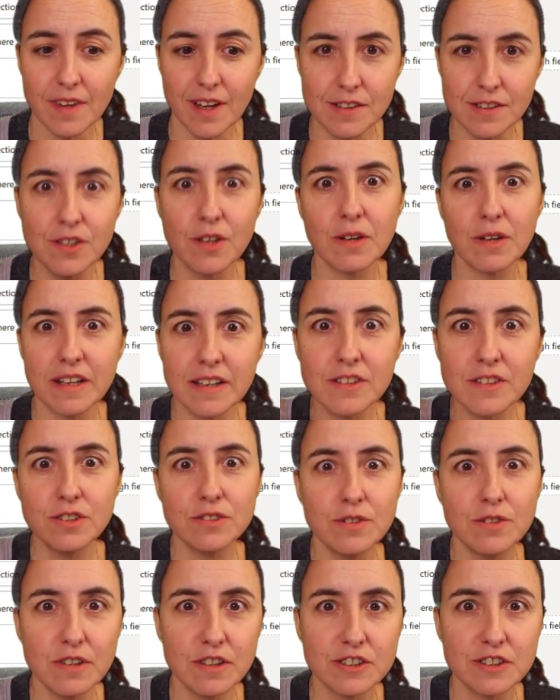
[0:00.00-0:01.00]
So I need to
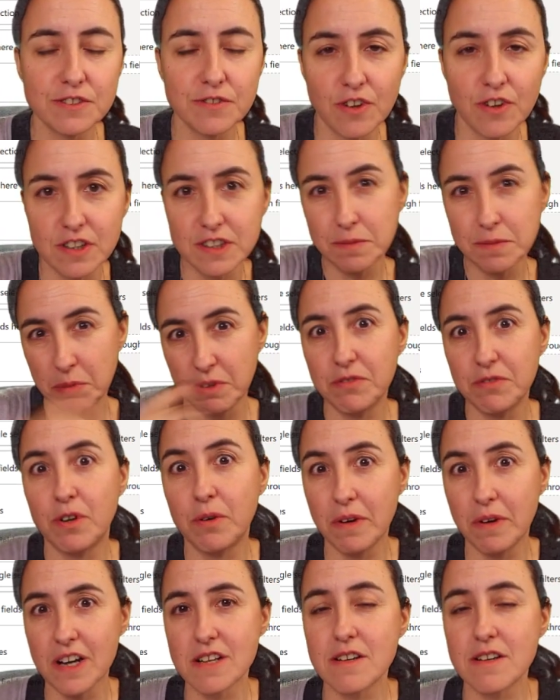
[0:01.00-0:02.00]
do this first before
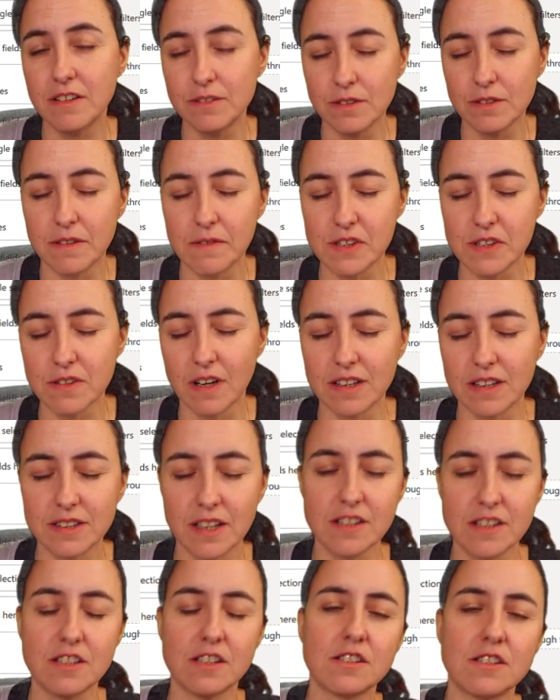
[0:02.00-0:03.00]
we actually do the
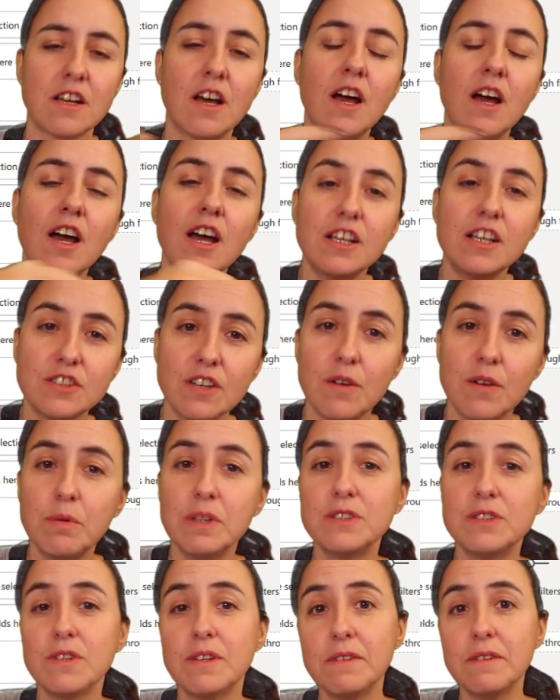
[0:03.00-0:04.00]
visualizations. So I will
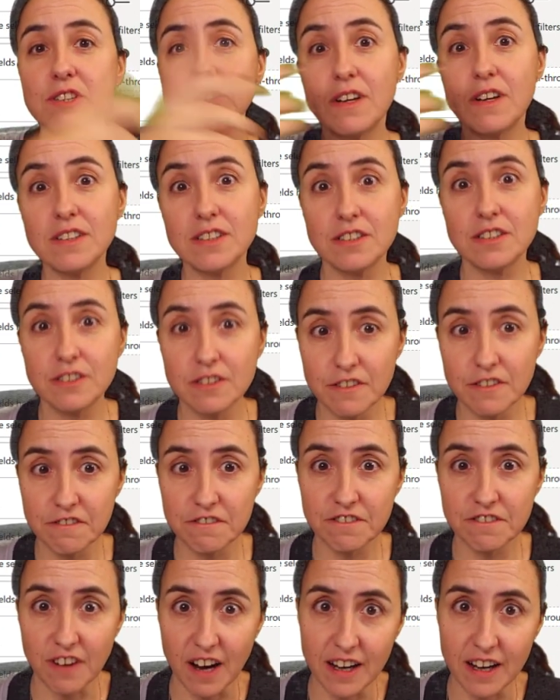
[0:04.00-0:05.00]
do the visualization on
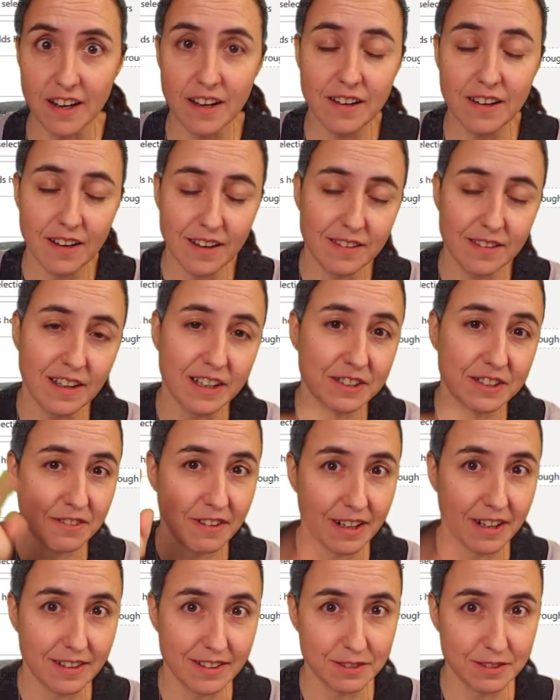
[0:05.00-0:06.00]
Friday, and DAX
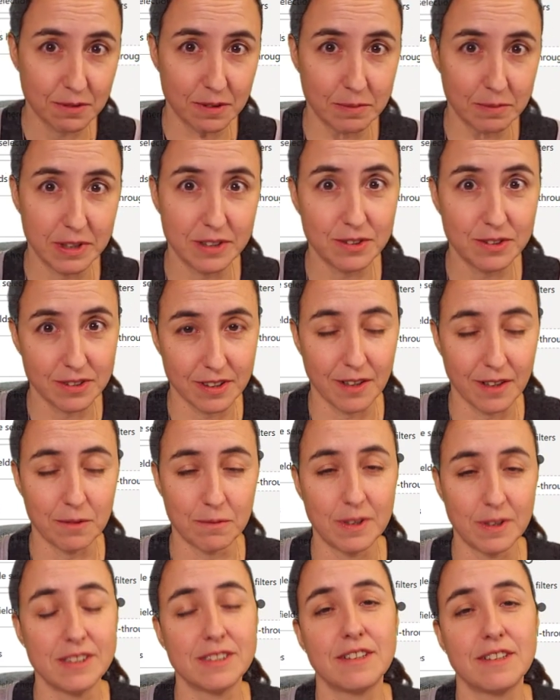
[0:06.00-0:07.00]
Fridays will be today on
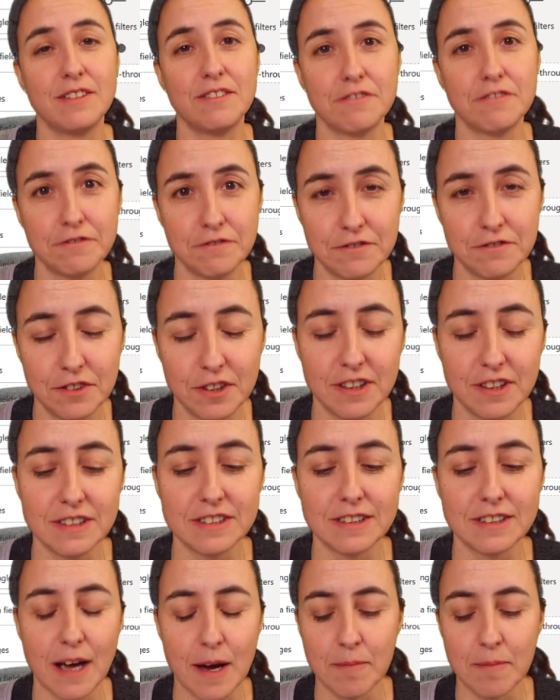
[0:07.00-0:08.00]
Wednesday for this
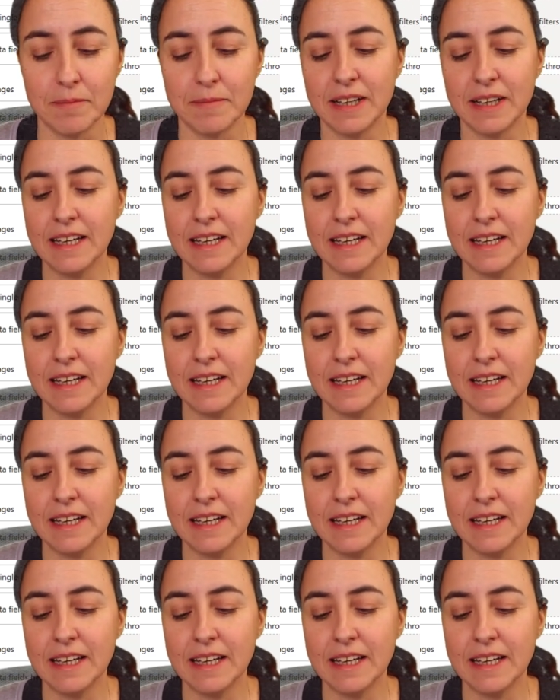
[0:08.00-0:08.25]
time.